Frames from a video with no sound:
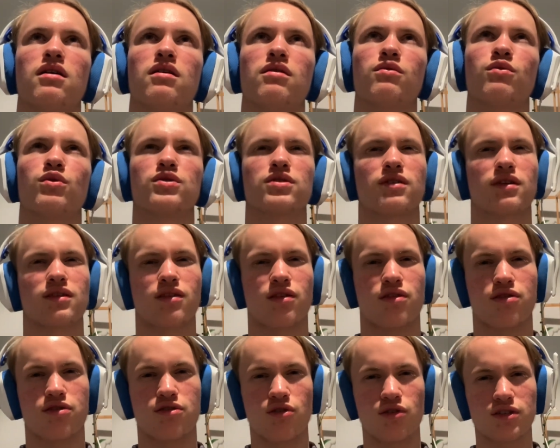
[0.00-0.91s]
Was it like the
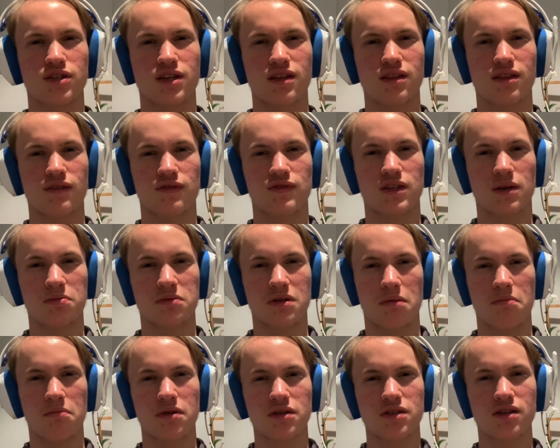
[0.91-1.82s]
13th of
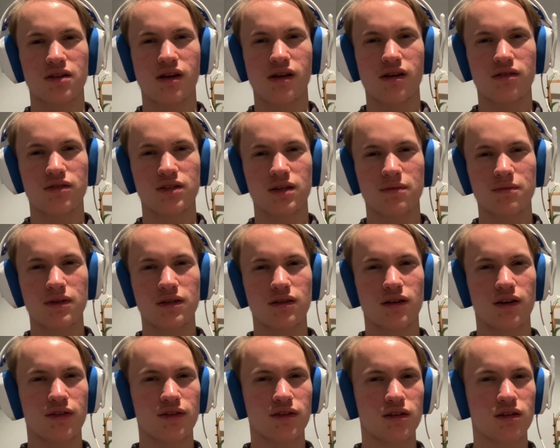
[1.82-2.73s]
September today or something?
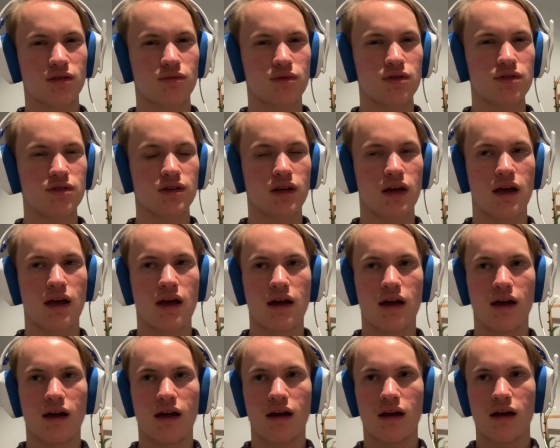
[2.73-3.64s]
I think it was.
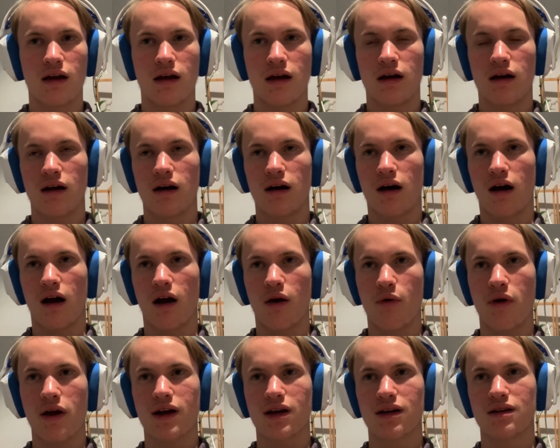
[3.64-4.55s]
I
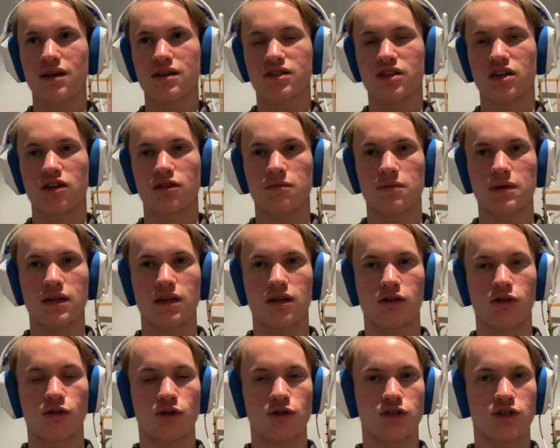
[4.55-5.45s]
reckon it's going to be
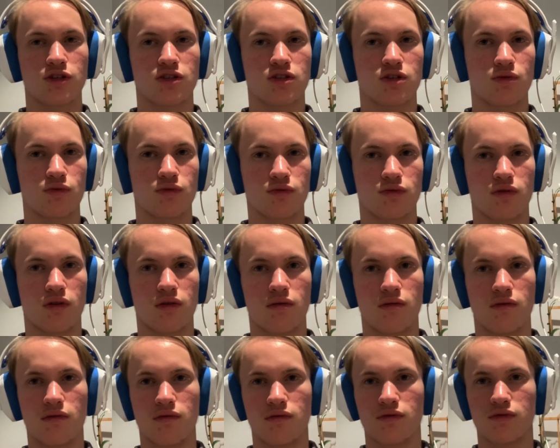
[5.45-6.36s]
closer
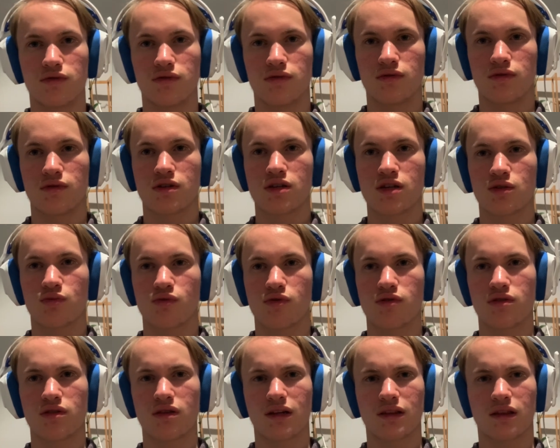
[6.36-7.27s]
to because we're
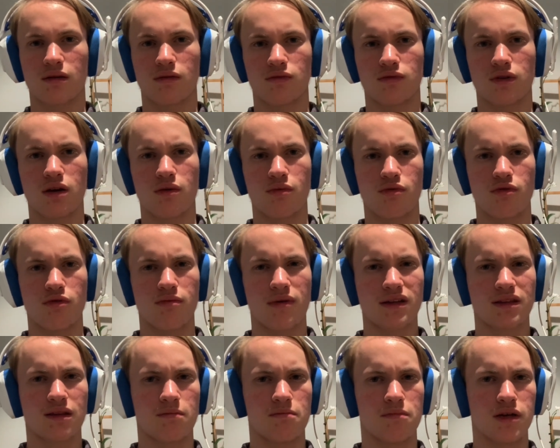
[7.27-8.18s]
in we're
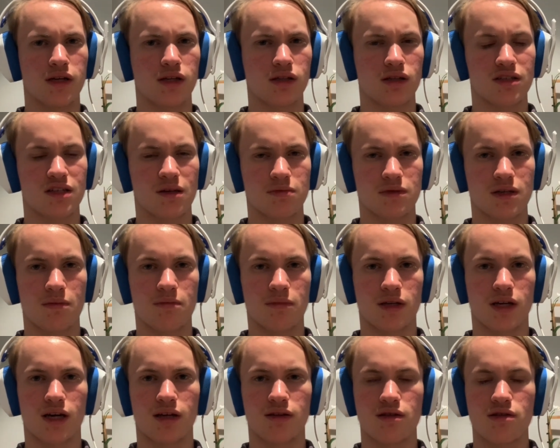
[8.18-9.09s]
about the middle of September
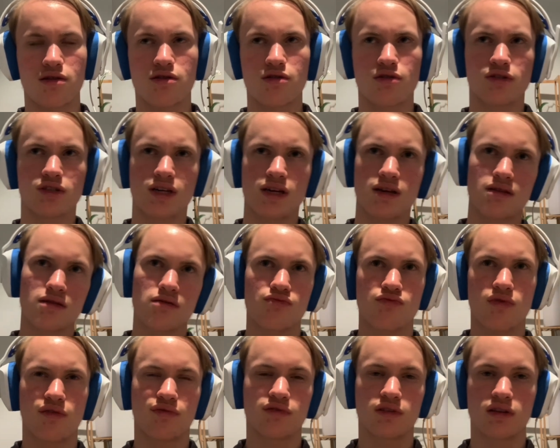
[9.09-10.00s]
now, the 13th,
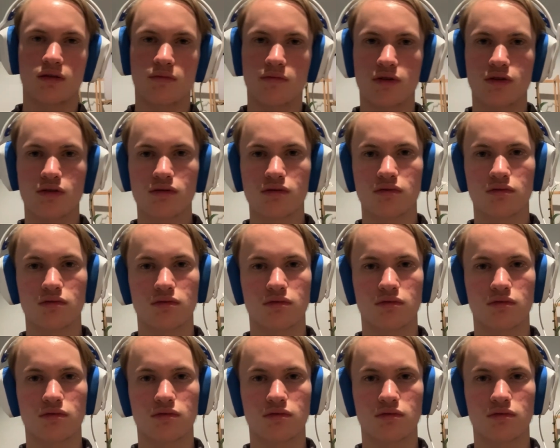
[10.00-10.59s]
roughly the middle.